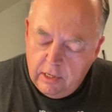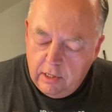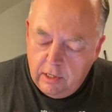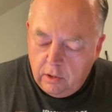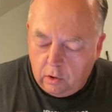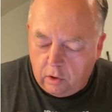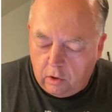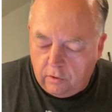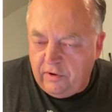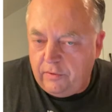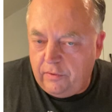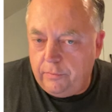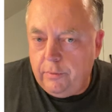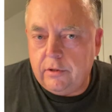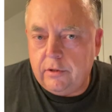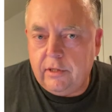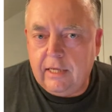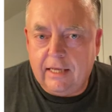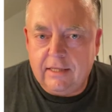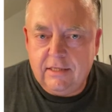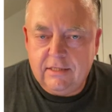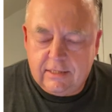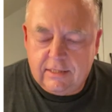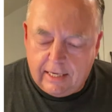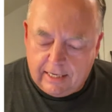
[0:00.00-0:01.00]
Or if we put that
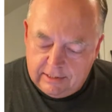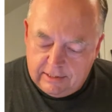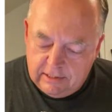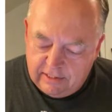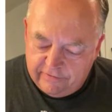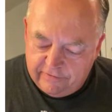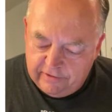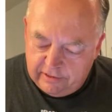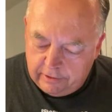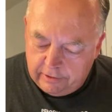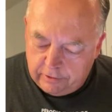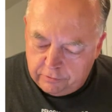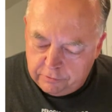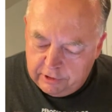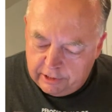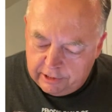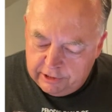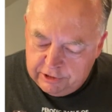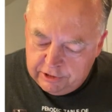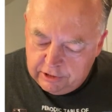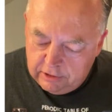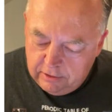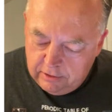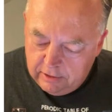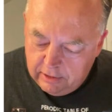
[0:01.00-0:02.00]
in scientific
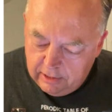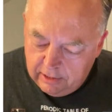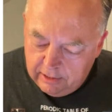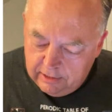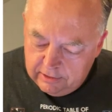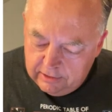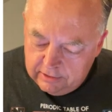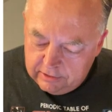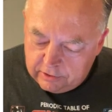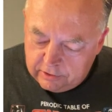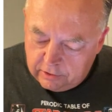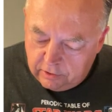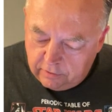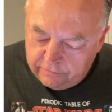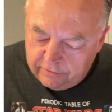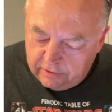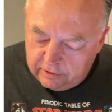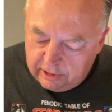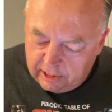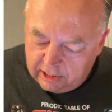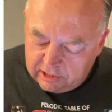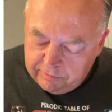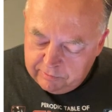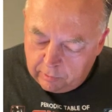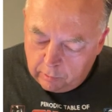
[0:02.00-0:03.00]
notation, so if the
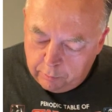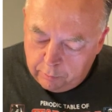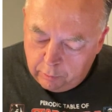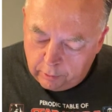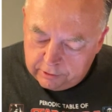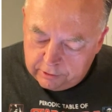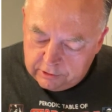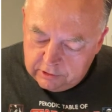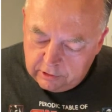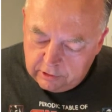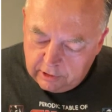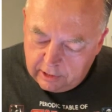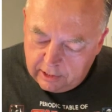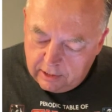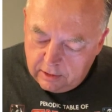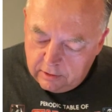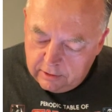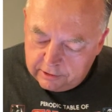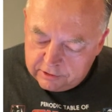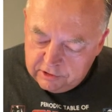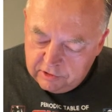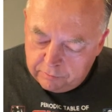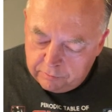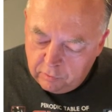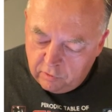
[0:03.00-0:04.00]
decimal point's there,
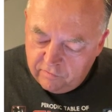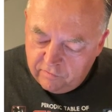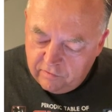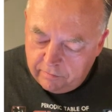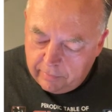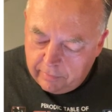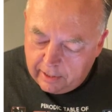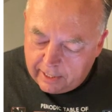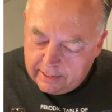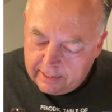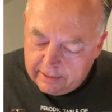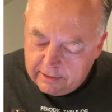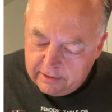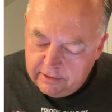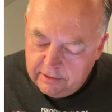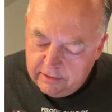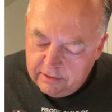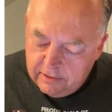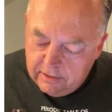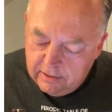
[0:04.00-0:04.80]
let's move it back.